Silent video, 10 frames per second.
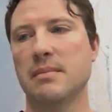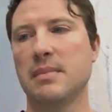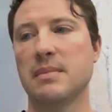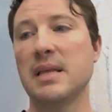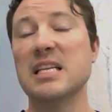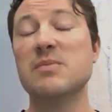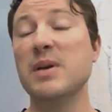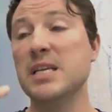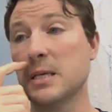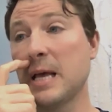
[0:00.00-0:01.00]
It's
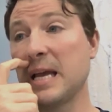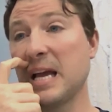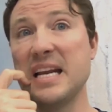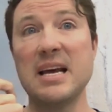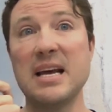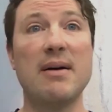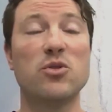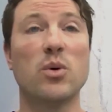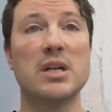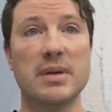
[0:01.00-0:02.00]
basically like I now have
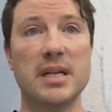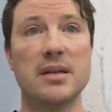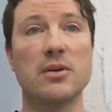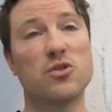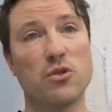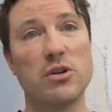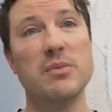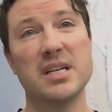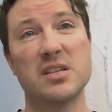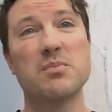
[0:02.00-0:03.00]
20 minutes or 30
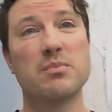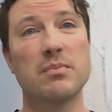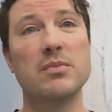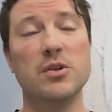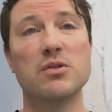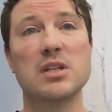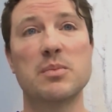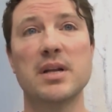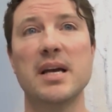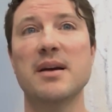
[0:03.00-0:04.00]
minutes usually
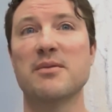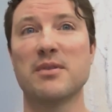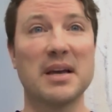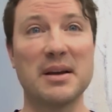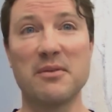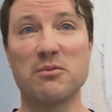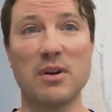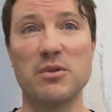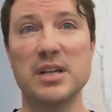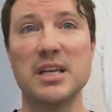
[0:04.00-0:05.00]
per day of
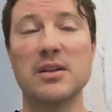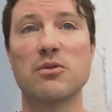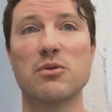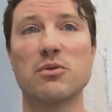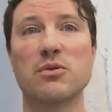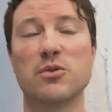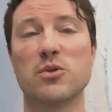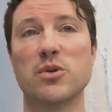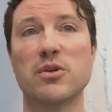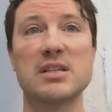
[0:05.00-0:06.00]
reading through
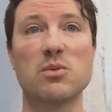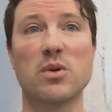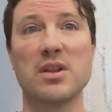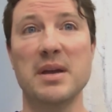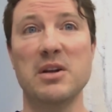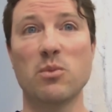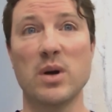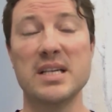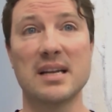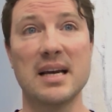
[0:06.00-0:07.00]
Twitter. That's one of the main
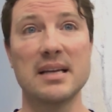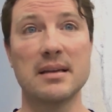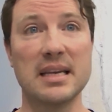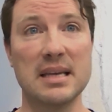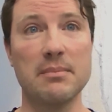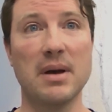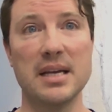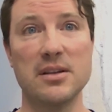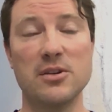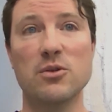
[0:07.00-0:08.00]
ways that I get
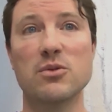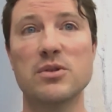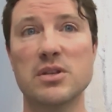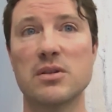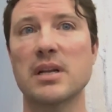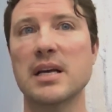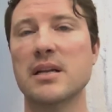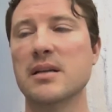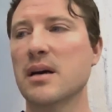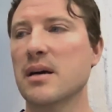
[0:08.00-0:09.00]
my news
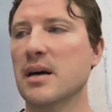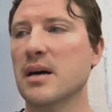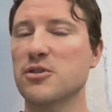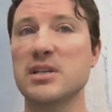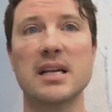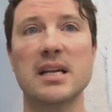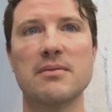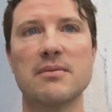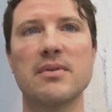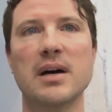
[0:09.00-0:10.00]
and understanding
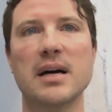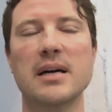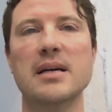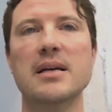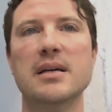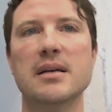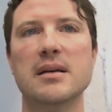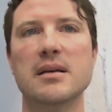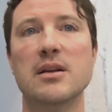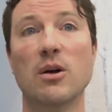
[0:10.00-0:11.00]
of
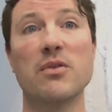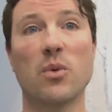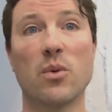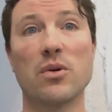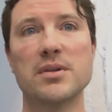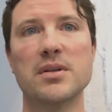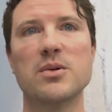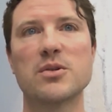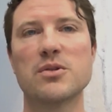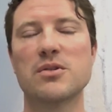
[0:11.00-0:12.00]
the world to
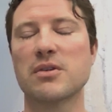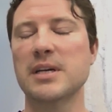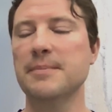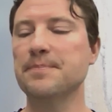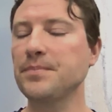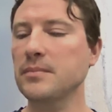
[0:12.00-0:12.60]
a certain degree.